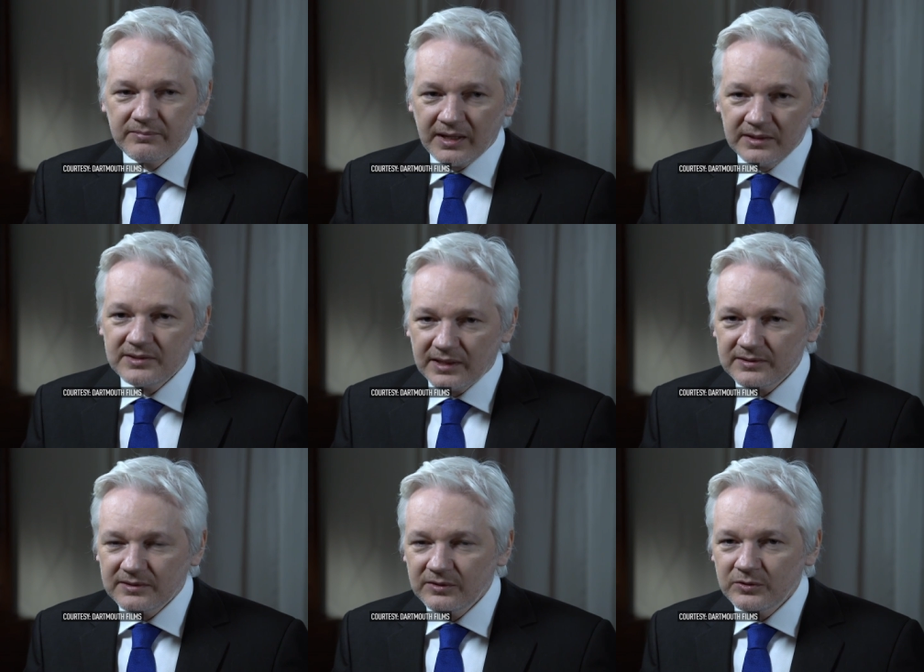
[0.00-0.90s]
He
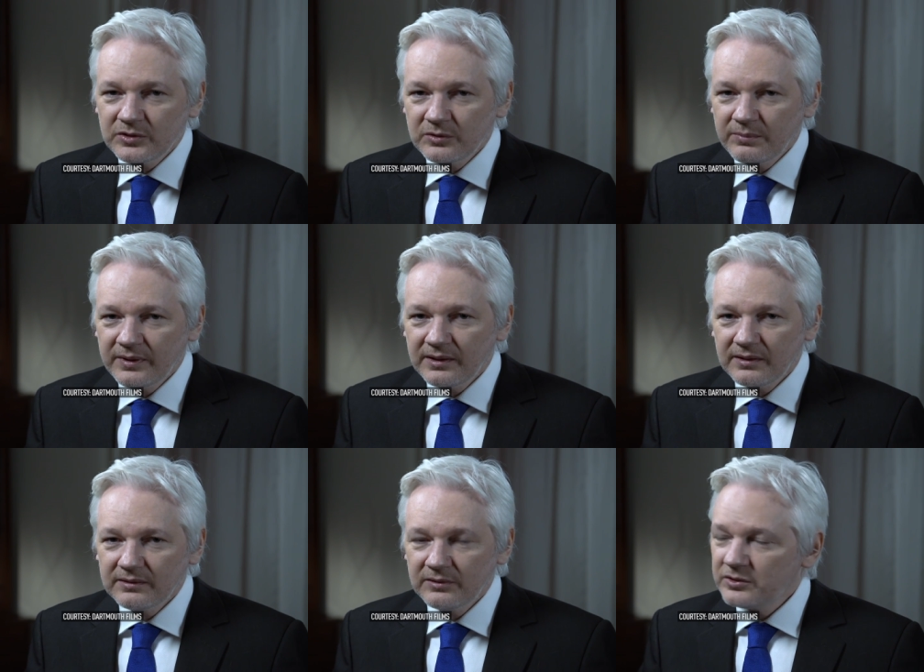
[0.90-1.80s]
says that you
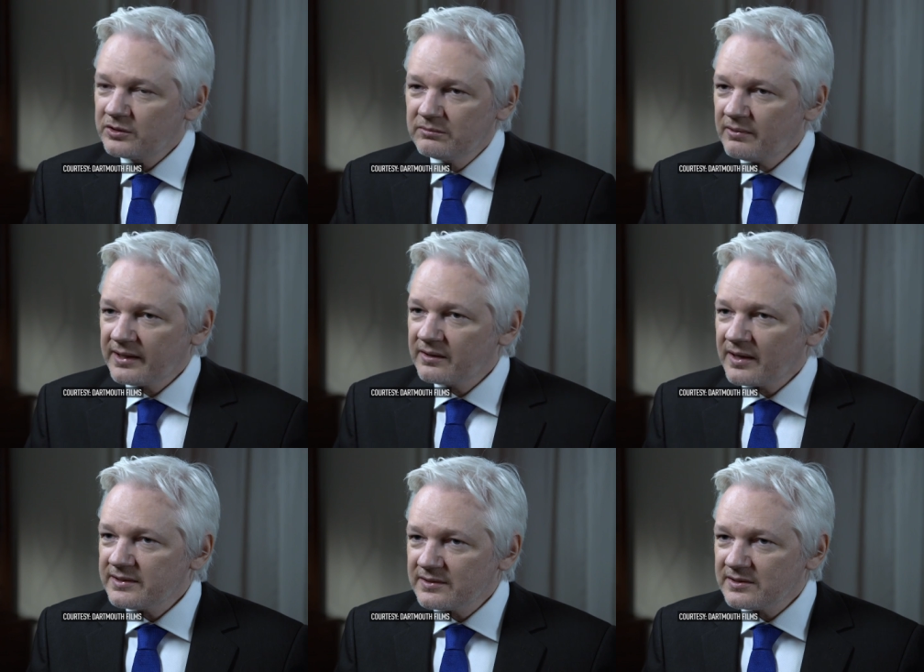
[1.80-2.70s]
should
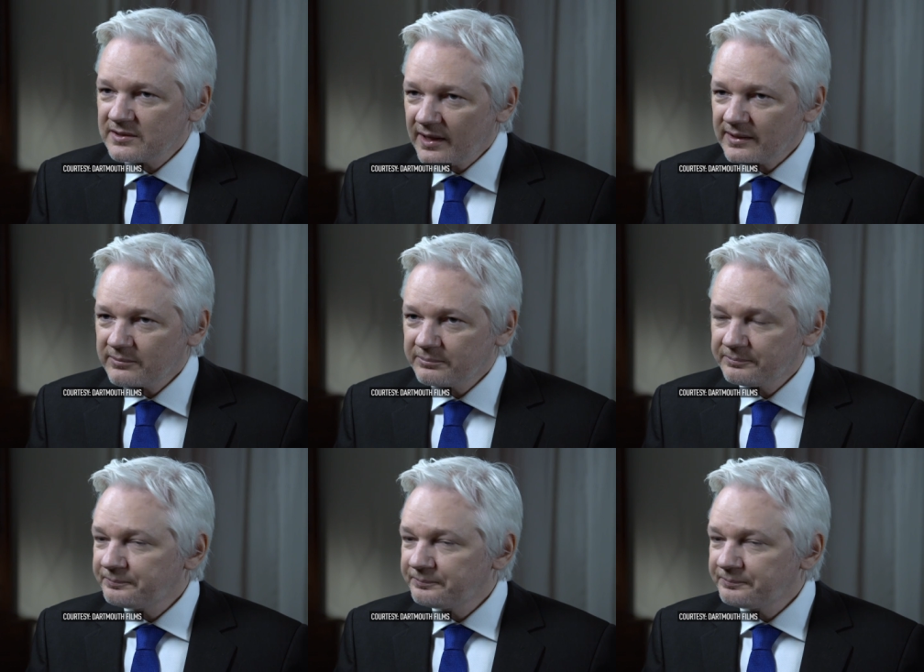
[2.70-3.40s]
recognize his asylum.